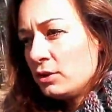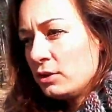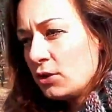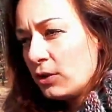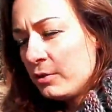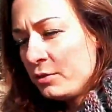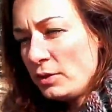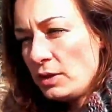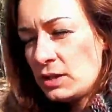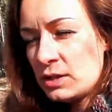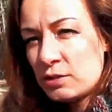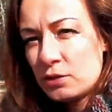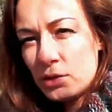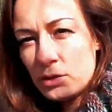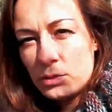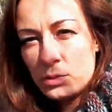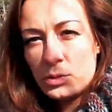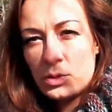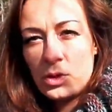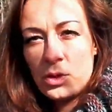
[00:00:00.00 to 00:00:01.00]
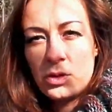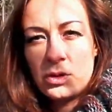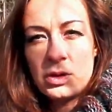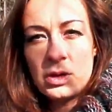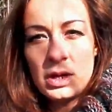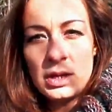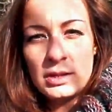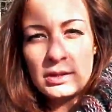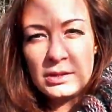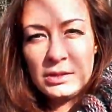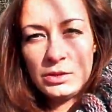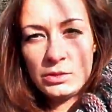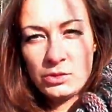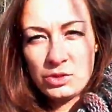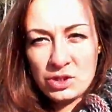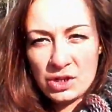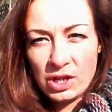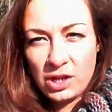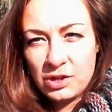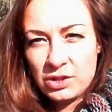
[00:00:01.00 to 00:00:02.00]
coffee is not wrong and you
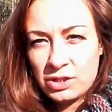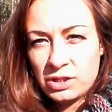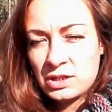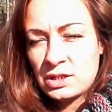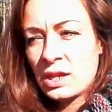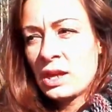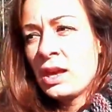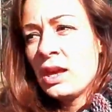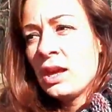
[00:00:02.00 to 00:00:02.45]
change it,